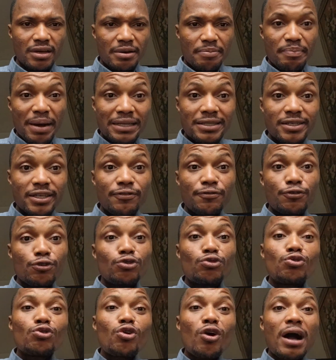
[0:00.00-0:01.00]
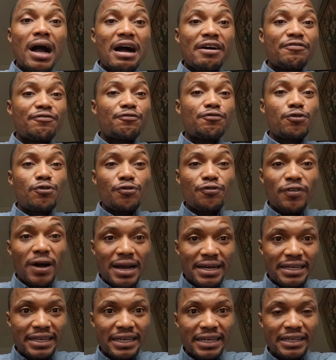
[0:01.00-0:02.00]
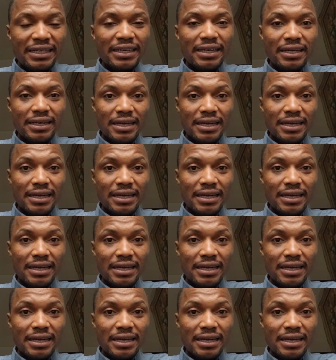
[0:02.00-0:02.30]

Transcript: But if you do not have full funding